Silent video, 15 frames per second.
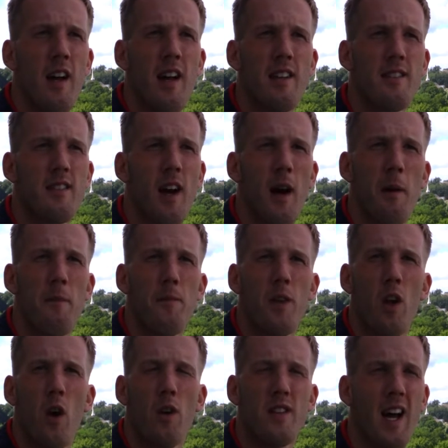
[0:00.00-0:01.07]
it's
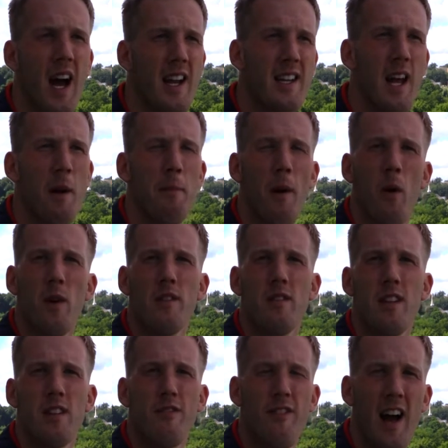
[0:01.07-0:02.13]
high tempo,
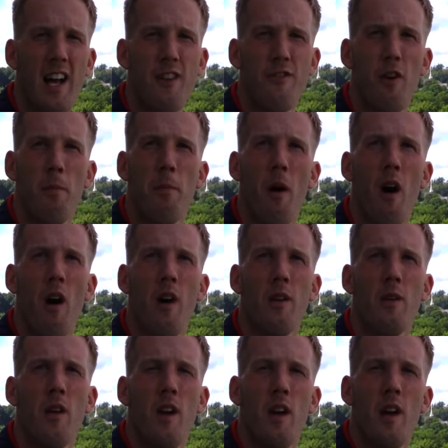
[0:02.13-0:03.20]
it's fast football,
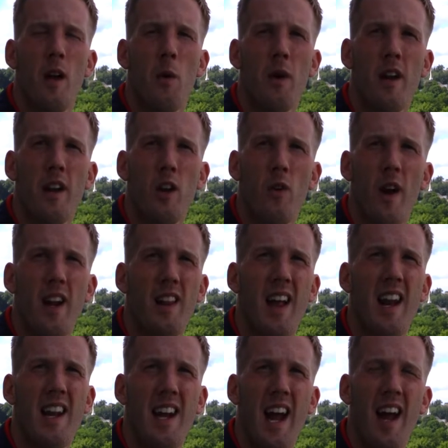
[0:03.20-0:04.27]
and we're going to create a
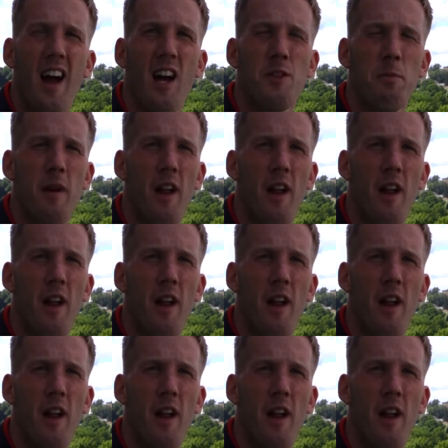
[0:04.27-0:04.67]
lot of chaos.